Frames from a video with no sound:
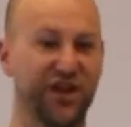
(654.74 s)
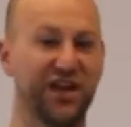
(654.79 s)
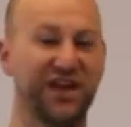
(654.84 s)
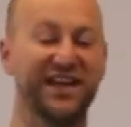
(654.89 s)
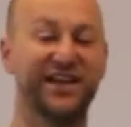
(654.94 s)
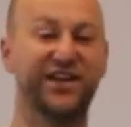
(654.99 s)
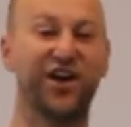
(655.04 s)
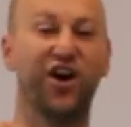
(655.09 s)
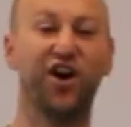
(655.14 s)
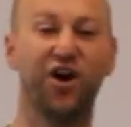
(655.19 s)

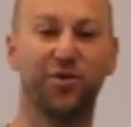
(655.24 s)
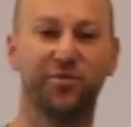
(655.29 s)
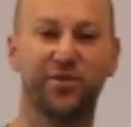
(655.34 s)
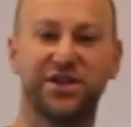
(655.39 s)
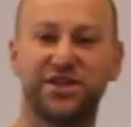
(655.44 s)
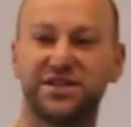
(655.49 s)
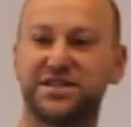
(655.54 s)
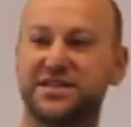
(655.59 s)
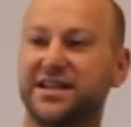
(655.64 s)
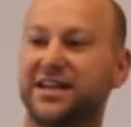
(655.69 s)
He can't
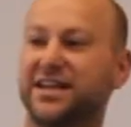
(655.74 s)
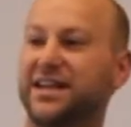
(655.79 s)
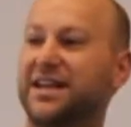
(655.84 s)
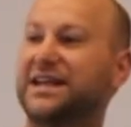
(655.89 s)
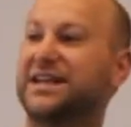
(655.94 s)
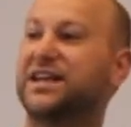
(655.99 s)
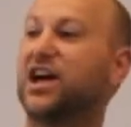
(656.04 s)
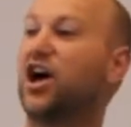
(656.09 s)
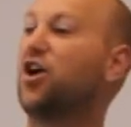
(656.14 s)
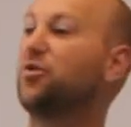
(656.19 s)
because
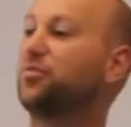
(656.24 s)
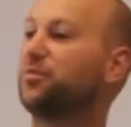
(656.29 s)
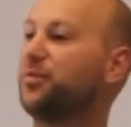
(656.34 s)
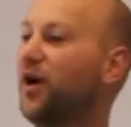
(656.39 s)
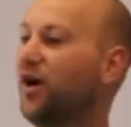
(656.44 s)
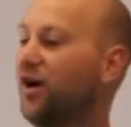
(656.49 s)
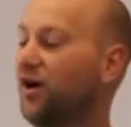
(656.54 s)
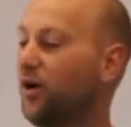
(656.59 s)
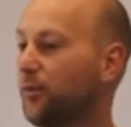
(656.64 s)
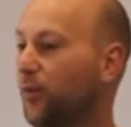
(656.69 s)
he can't
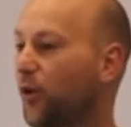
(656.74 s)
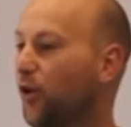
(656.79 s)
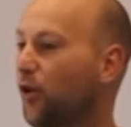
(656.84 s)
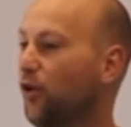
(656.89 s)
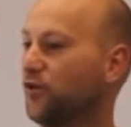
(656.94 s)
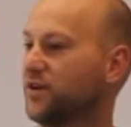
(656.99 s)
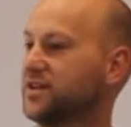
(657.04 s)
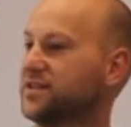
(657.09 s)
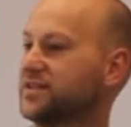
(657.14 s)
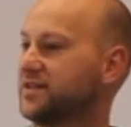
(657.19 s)

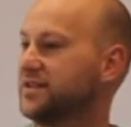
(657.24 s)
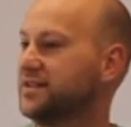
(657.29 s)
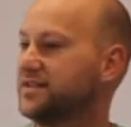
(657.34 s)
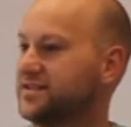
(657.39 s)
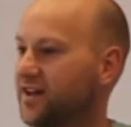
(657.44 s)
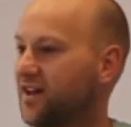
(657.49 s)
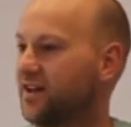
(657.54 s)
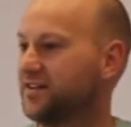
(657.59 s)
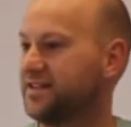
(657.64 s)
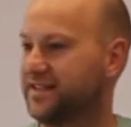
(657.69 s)
pour into these
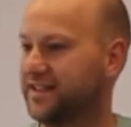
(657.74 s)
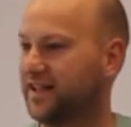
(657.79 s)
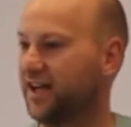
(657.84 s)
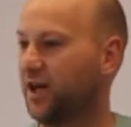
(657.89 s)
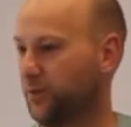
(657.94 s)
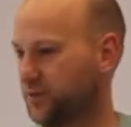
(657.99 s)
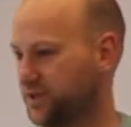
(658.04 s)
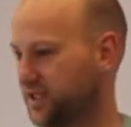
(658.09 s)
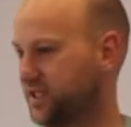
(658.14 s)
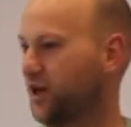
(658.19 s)
dirty
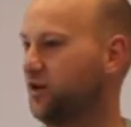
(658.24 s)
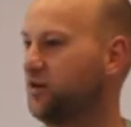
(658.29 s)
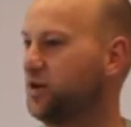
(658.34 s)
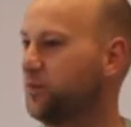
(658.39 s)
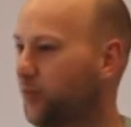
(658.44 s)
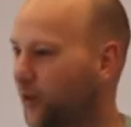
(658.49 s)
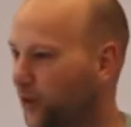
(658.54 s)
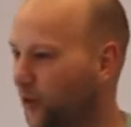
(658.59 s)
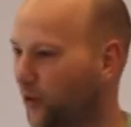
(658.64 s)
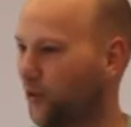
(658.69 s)
cups. You can only
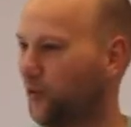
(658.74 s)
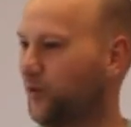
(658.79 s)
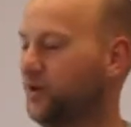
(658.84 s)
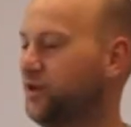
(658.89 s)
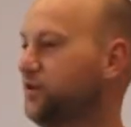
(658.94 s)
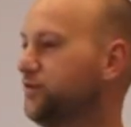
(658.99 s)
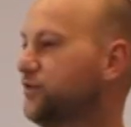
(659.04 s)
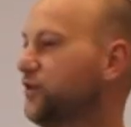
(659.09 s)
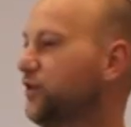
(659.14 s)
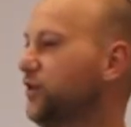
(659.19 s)
pour when
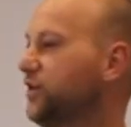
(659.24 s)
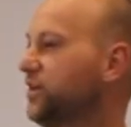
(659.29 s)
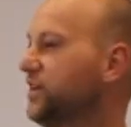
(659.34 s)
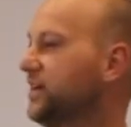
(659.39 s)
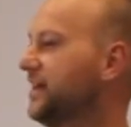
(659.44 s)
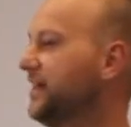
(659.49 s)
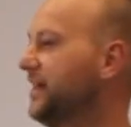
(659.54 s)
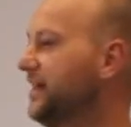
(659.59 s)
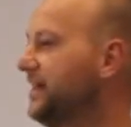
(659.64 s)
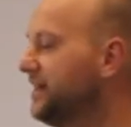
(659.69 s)
you've got a
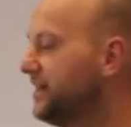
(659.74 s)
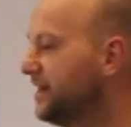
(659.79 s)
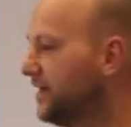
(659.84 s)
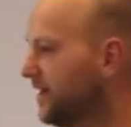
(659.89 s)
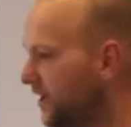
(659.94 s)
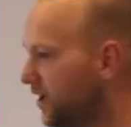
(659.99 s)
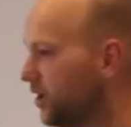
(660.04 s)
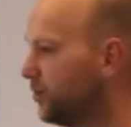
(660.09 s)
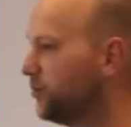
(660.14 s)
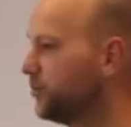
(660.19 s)
clean
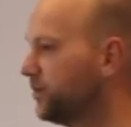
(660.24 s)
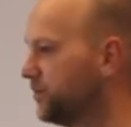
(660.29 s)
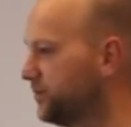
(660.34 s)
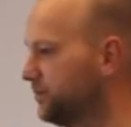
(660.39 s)
cup.